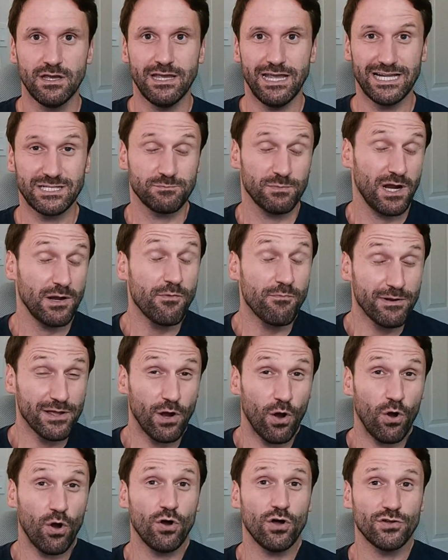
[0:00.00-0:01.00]
It's probably
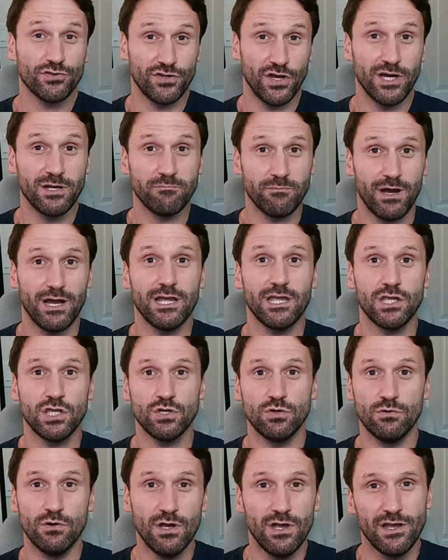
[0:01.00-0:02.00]
all done by
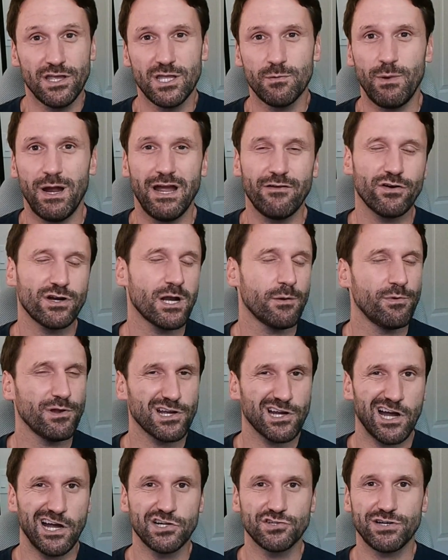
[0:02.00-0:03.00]
you. You might have a couple of
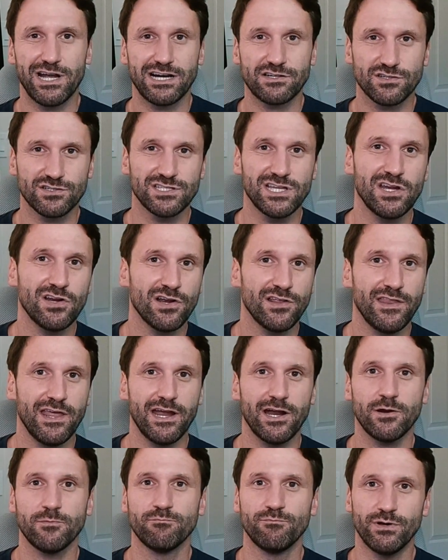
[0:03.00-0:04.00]
contractors here and
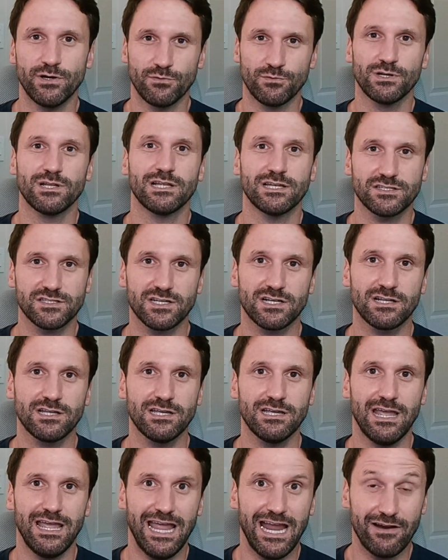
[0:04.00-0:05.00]
there, but
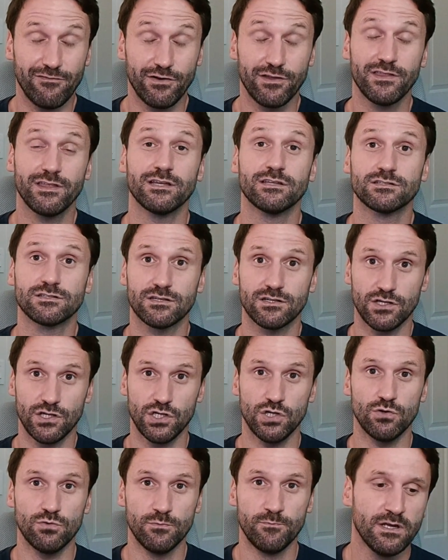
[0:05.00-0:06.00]
realistically, everything's you.